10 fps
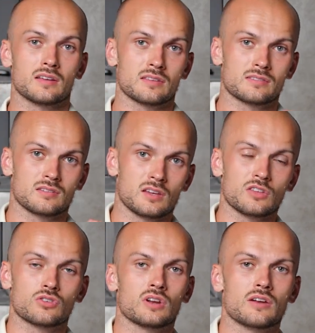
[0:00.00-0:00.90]
that
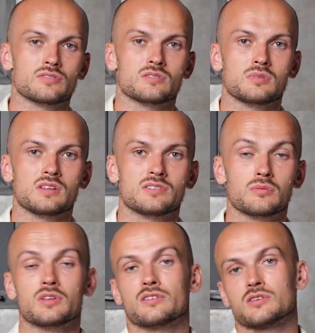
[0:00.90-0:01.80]
internal visibility
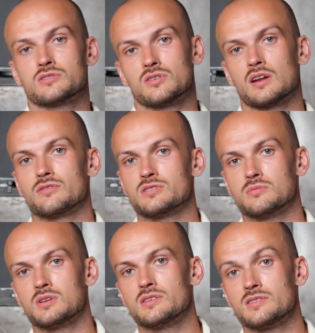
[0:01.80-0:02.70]
with that external
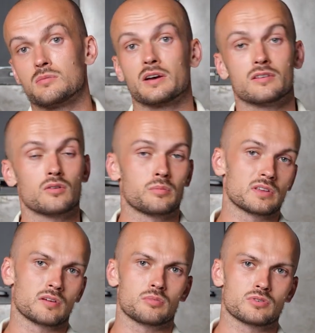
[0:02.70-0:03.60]
visibility by developing
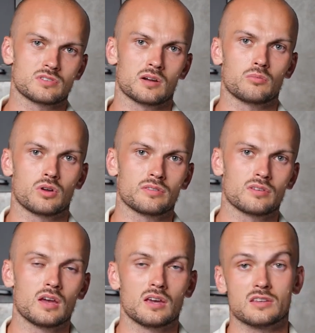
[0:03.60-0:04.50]
the personal brand
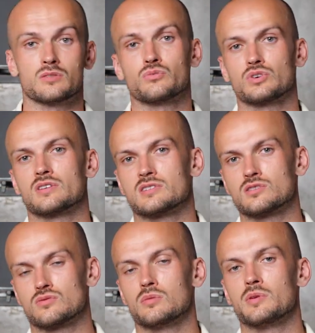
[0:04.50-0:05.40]
is something that's
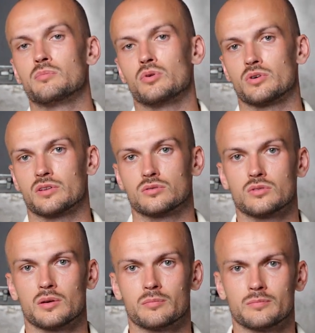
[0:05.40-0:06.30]
extremely important to
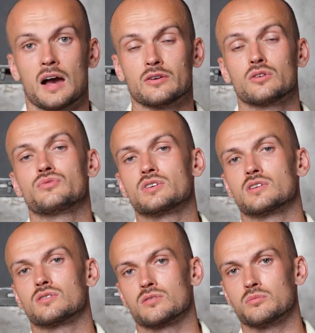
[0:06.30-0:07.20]
them. Another thing
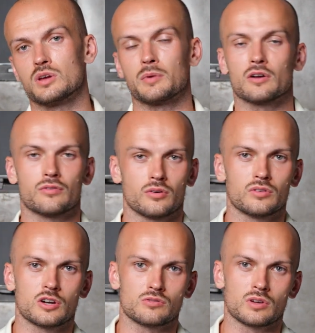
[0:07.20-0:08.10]
that me and my
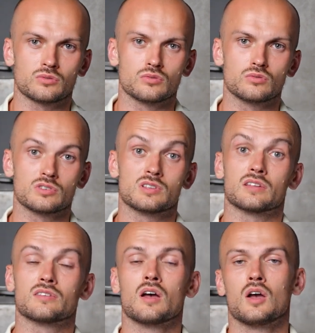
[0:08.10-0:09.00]
co-founder are trying to do is
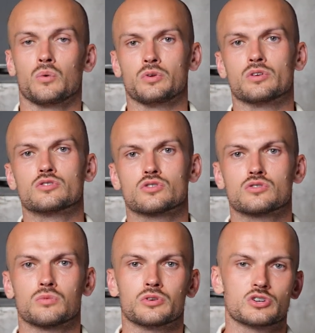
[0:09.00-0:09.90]
that we don't
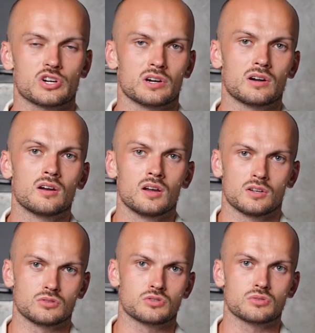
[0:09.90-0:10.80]
just want to share
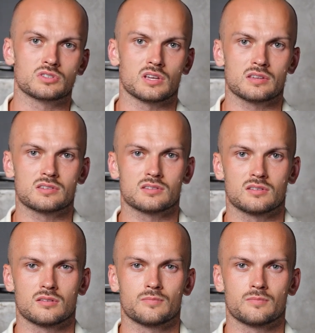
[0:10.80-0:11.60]
the success